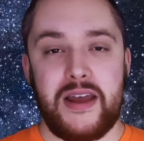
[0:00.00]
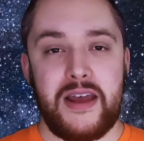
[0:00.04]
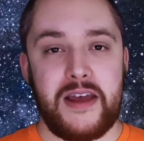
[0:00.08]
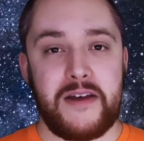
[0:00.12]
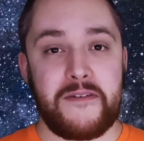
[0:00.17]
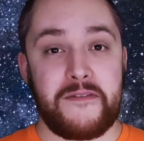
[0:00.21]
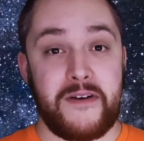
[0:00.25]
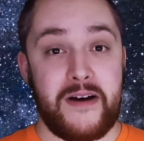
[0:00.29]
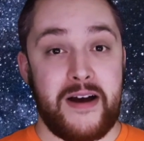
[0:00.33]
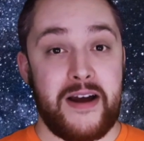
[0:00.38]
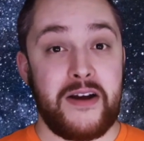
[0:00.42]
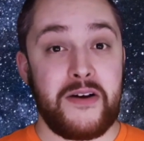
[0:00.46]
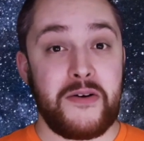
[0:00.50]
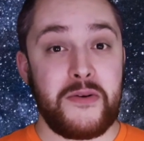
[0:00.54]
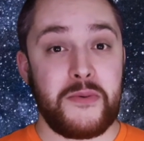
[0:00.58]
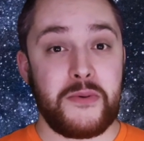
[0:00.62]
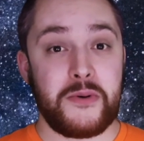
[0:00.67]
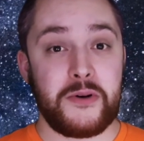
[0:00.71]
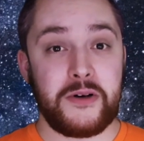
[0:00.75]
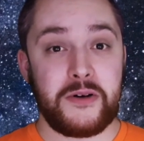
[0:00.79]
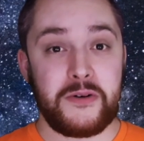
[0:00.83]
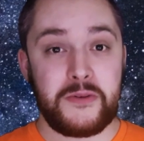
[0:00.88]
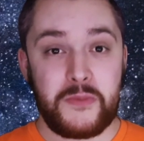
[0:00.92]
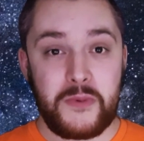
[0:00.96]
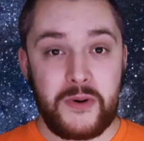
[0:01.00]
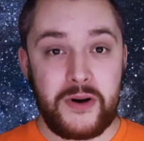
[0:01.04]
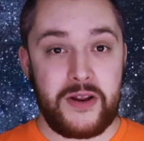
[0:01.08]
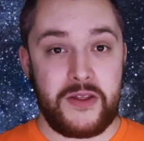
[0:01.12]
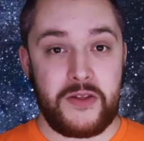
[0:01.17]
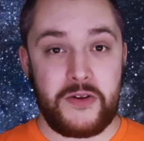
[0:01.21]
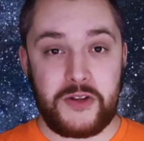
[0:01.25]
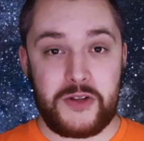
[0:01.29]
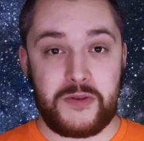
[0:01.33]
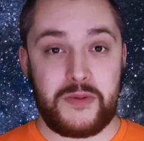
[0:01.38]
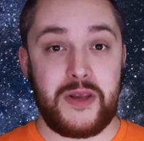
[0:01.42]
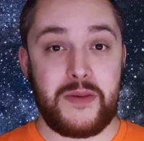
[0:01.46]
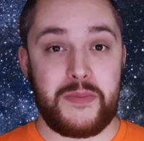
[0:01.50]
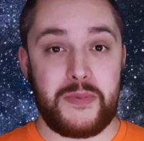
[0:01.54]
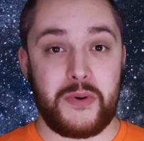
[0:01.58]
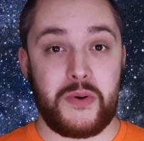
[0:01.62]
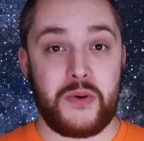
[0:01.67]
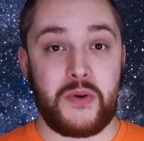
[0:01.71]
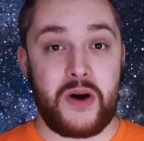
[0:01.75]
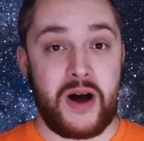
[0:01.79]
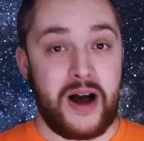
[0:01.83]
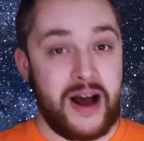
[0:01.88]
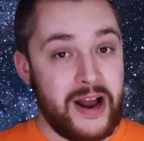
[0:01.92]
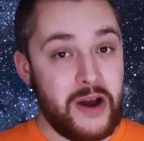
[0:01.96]
If I were one of those
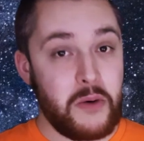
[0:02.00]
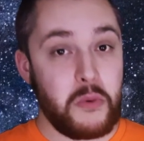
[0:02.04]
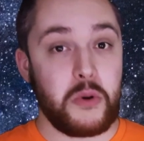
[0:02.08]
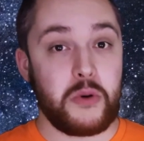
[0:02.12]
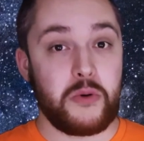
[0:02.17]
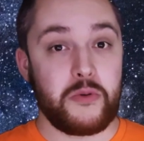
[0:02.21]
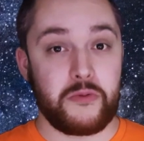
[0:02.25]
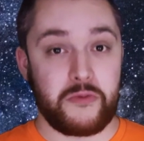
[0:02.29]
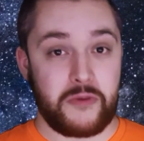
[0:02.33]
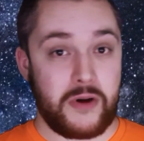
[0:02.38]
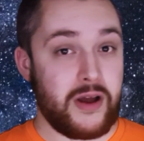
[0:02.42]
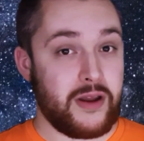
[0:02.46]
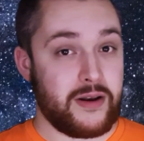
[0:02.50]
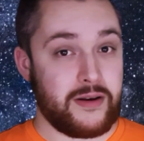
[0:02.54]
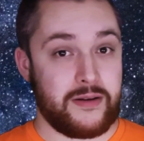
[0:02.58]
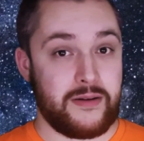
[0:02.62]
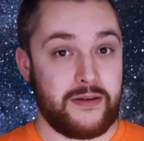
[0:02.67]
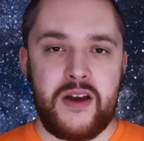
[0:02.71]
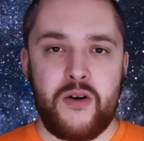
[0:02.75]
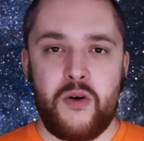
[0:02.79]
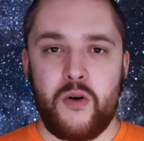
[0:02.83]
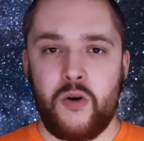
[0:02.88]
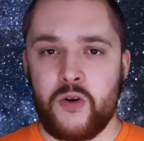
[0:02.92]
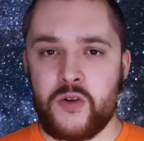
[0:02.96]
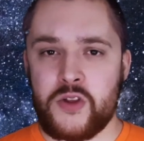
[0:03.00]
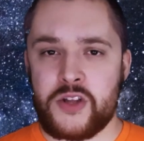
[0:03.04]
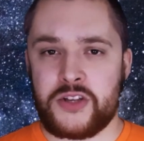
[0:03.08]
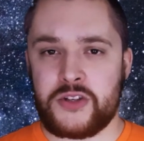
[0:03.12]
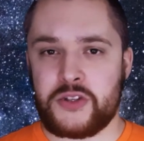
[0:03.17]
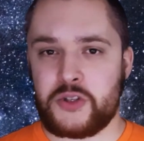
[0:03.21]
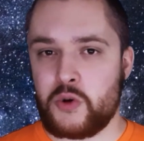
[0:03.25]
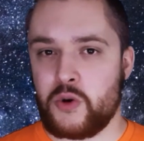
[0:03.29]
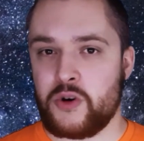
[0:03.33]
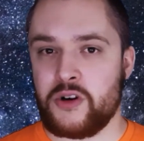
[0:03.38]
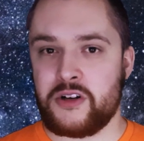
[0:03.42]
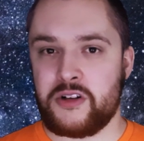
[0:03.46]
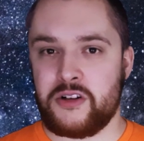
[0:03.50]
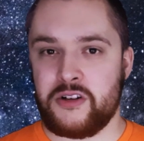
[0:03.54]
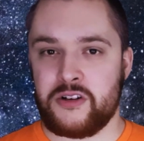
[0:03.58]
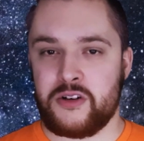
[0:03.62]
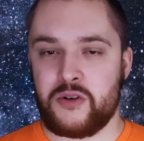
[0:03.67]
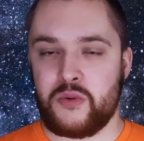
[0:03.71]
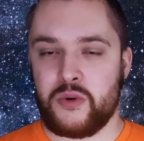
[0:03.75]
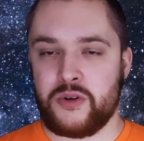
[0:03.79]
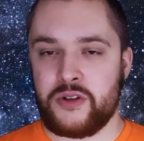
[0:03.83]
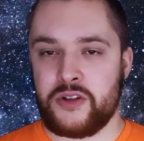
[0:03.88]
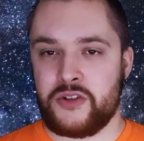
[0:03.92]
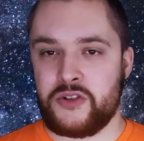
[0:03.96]
people, I would run. Or the store
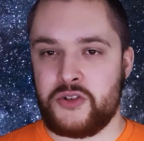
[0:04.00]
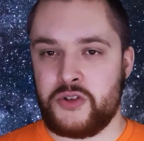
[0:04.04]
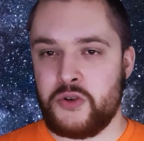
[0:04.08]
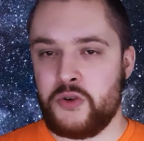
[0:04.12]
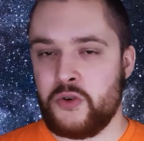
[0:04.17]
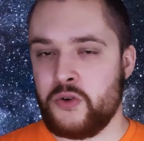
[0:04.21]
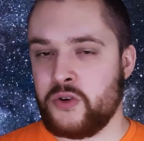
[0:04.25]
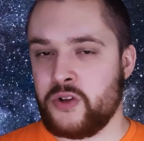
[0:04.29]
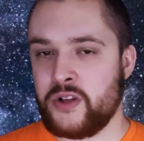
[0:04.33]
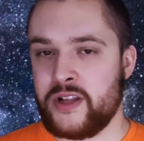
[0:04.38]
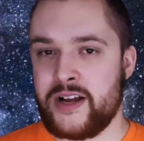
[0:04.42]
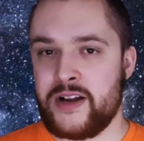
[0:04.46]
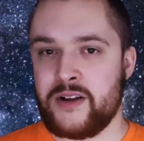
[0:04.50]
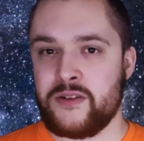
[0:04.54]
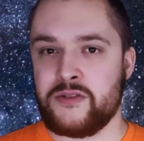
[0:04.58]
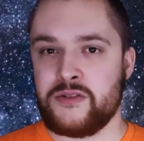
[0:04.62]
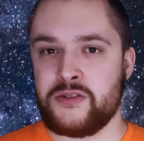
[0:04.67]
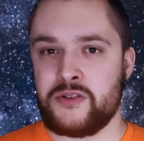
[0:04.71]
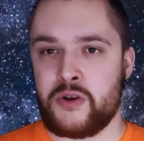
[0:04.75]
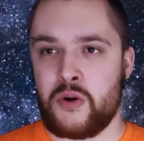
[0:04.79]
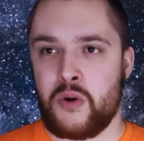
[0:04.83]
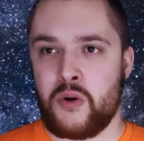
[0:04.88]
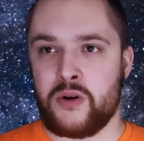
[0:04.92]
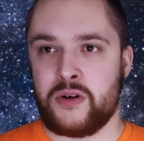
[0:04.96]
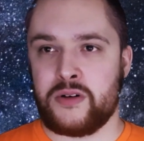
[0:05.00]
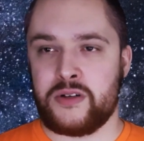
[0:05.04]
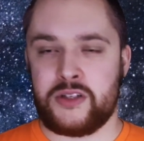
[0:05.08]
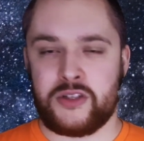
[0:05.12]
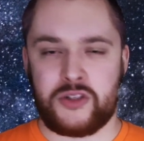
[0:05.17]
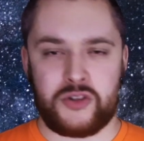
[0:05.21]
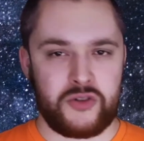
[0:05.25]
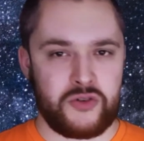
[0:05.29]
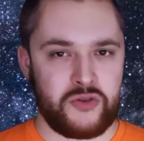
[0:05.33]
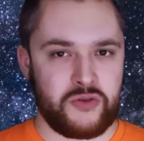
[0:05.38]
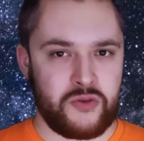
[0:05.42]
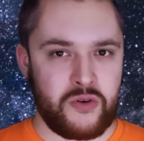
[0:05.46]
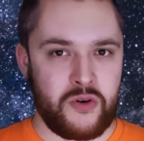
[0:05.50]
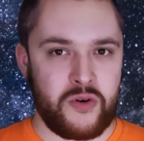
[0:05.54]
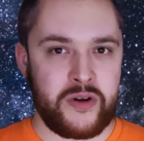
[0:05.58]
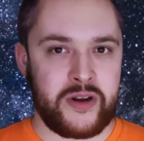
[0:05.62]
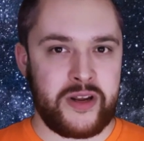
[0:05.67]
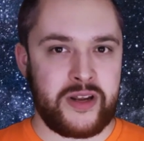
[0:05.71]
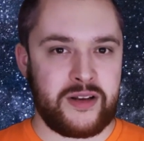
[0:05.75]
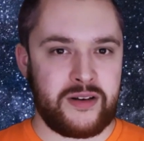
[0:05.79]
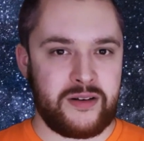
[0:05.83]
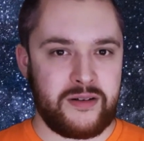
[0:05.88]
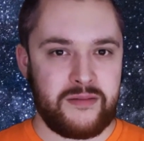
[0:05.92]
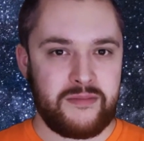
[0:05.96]
clerk where the two clowns are
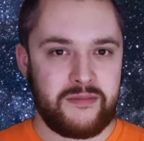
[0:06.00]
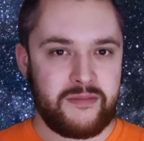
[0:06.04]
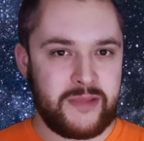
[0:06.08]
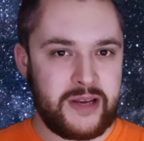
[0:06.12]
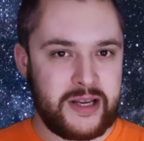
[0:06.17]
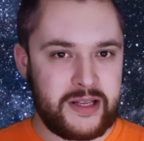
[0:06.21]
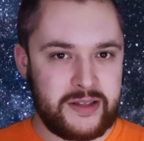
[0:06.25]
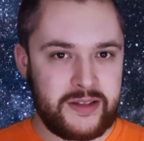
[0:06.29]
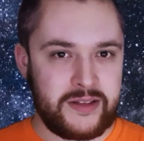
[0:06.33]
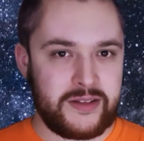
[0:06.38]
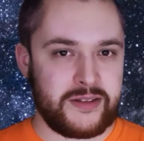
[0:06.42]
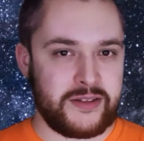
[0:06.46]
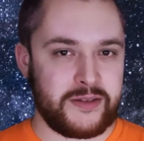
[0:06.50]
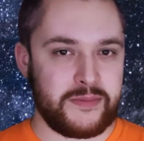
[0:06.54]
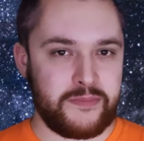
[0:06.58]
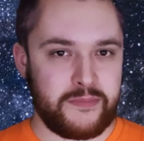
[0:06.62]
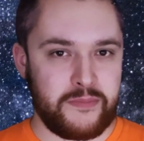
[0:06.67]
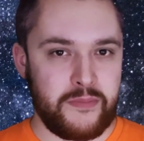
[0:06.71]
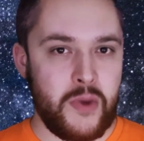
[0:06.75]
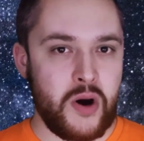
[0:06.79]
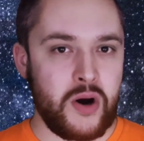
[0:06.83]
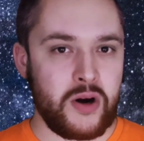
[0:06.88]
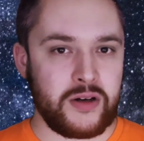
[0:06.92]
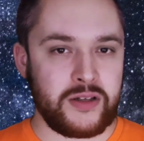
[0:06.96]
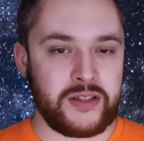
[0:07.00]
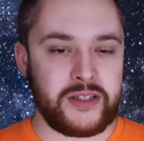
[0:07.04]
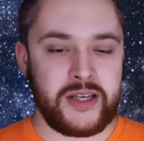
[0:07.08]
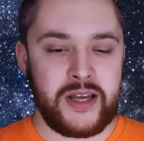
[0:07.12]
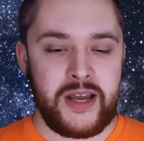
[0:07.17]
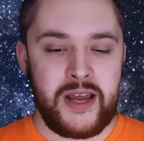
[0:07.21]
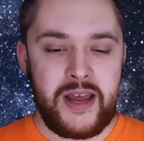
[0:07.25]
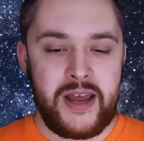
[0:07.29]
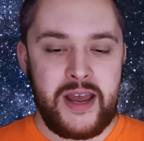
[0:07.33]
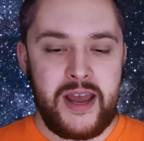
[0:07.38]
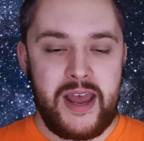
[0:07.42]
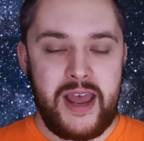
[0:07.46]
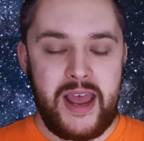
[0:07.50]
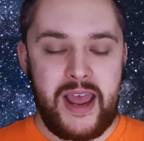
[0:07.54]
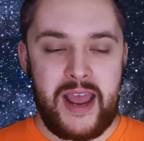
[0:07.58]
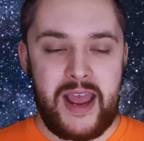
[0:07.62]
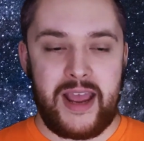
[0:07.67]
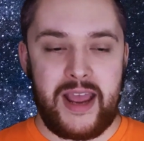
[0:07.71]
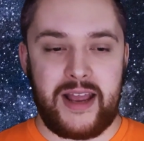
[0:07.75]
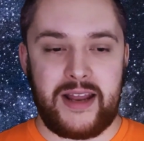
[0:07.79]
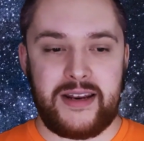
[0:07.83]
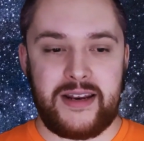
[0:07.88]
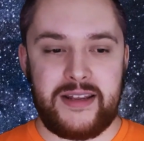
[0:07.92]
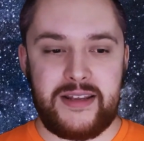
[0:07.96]
destroying like this mart
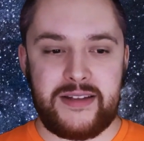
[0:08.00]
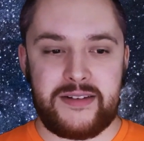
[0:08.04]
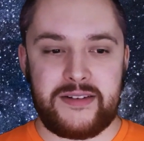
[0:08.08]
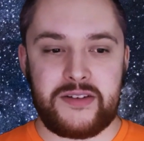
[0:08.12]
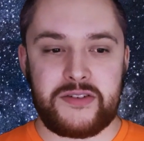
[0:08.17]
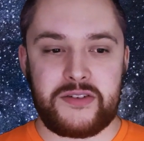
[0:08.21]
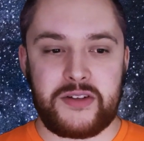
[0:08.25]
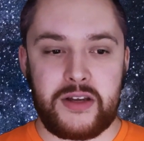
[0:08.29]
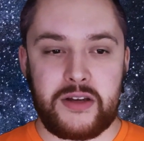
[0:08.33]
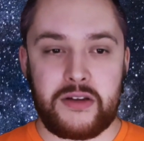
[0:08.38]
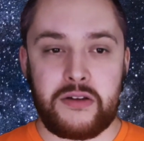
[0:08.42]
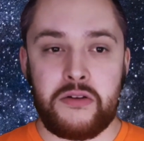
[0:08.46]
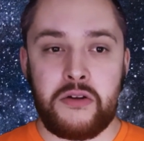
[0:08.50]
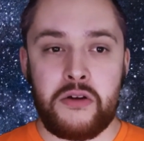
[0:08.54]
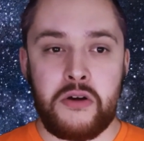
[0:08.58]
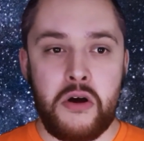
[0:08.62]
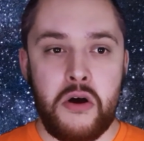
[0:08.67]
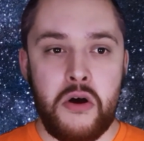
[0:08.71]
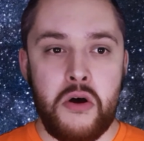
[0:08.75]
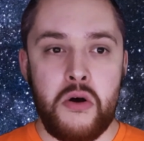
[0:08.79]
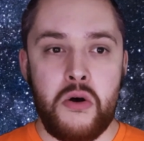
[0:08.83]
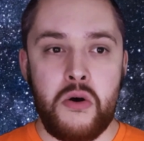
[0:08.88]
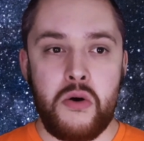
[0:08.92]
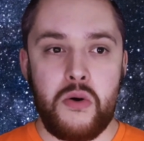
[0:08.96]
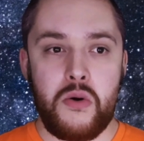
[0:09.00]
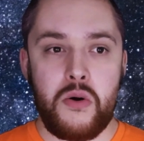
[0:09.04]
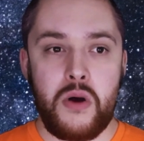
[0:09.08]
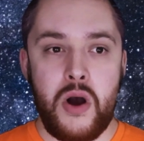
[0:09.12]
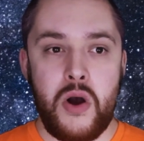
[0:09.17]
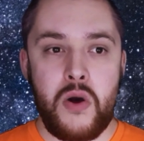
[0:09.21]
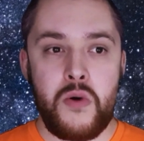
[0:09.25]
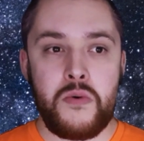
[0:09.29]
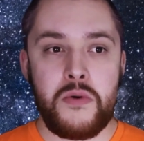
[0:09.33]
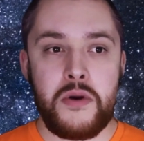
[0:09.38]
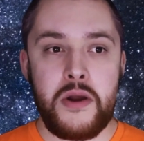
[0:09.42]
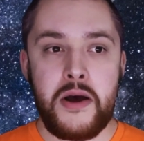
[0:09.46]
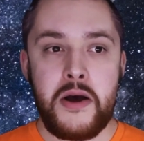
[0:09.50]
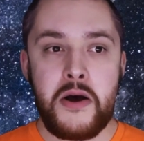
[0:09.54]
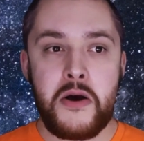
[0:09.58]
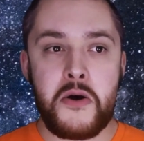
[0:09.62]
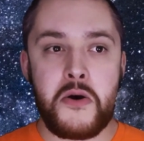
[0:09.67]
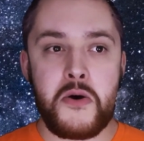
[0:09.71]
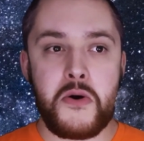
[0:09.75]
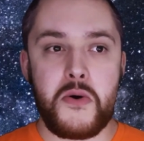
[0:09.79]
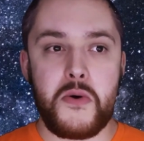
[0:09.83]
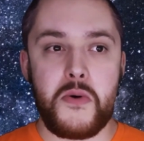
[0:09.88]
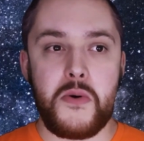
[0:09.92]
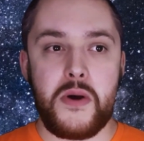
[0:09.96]
and he's just like, no, oh
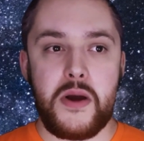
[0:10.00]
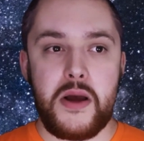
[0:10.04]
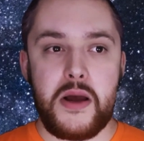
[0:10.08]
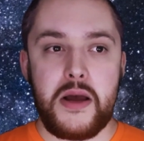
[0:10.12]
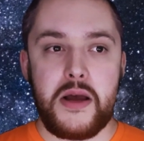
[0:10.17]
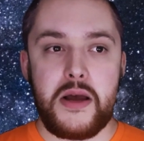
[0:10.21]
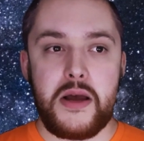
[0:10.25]
no,